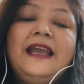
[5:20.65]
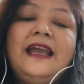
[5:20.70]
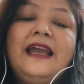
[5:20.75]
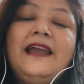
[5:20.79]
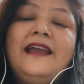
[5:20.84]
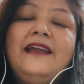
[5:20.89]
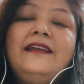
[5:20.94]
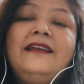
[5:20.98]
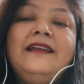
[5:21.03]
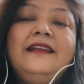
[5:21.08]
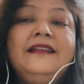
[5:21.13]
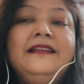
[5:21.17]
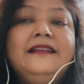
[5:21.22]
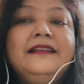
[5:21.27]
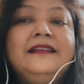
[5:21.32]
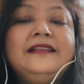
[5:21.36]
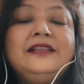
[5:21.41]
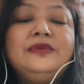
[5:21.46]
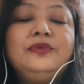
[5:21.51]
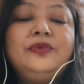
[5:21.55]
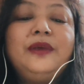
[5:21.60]
And in
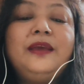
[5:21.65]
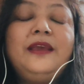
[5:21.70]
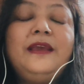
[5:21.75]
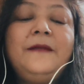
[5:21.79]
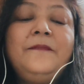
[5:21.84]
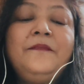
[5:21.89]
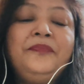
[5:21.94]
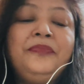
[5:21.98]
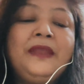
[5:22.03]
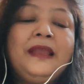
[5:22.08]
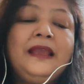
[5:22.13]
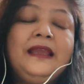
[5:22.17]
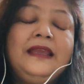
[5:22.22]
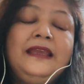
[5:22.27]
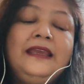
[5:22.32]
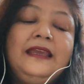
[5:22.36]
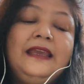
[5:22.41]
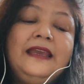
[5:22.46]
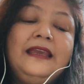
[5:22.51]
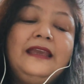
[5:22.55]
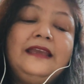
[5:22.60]
this way,
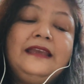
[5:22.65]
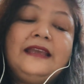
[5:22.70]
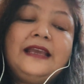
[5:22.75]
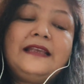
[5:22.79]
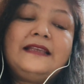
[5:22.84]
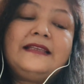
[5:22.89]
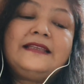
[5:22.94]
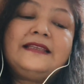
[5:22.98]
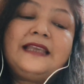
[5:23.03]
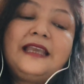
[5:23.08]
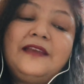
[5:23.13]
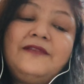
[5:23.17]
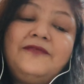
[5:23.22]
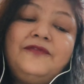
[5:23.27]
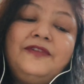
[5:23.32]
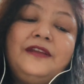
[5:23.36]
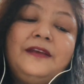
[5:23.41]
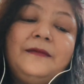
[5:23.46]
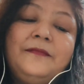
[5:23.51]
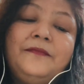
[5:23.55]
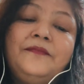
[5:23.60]
it has
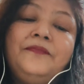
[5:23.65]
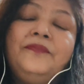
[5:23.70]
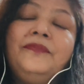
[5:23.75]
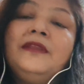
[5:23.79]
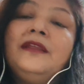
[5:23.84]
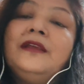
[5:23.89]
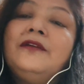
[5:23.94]
saved him